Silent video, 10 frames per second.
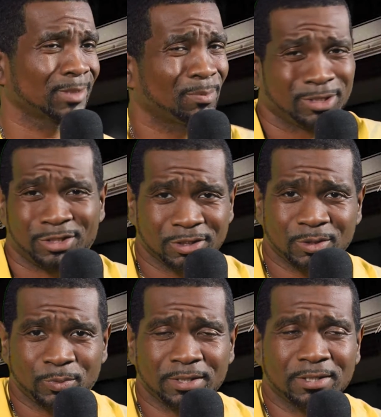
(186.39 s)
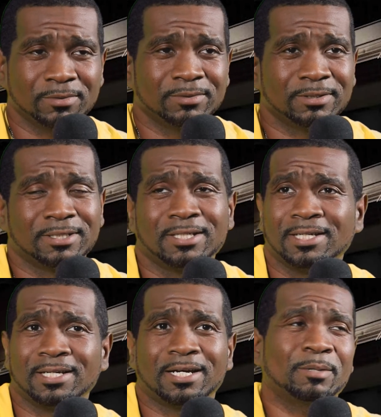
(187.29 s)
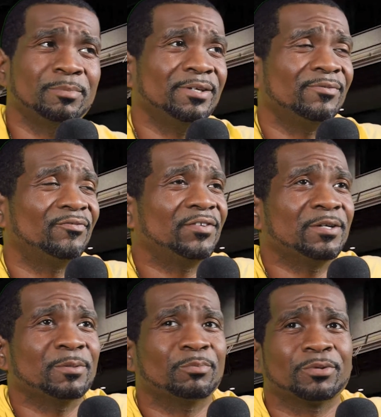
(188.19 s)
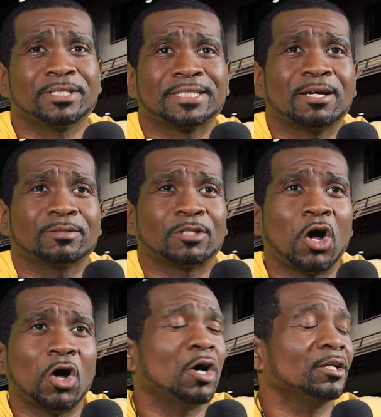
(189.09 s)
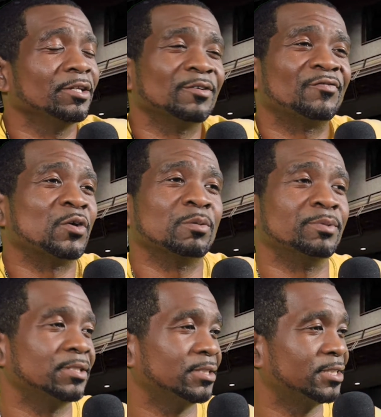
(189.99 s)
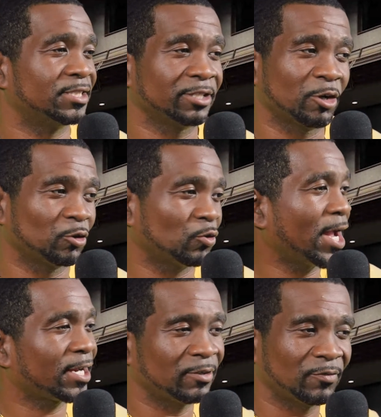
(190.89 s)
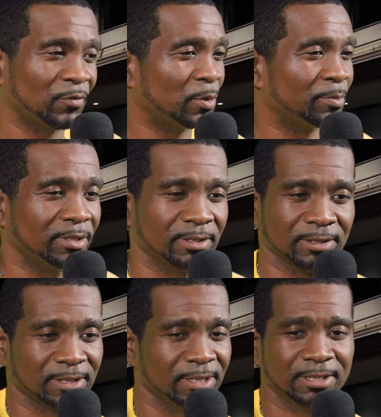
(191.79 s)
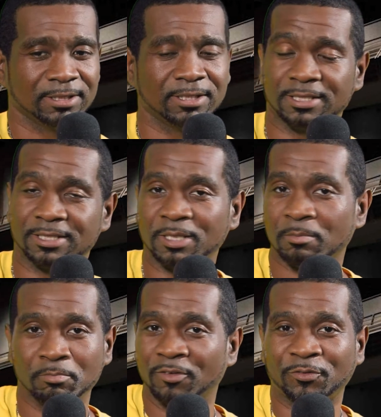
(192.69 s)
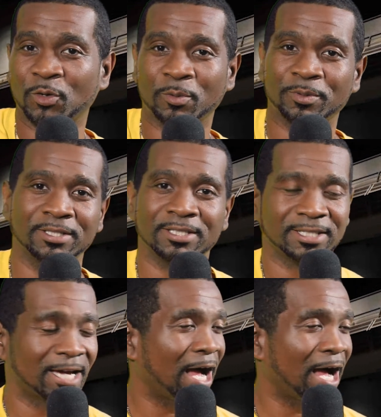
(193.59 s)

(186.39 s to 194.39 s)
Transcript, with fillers: But shouldn't we, though? I mean, fear brings out all of the phobias the arachnophobia, the somethingophobia, the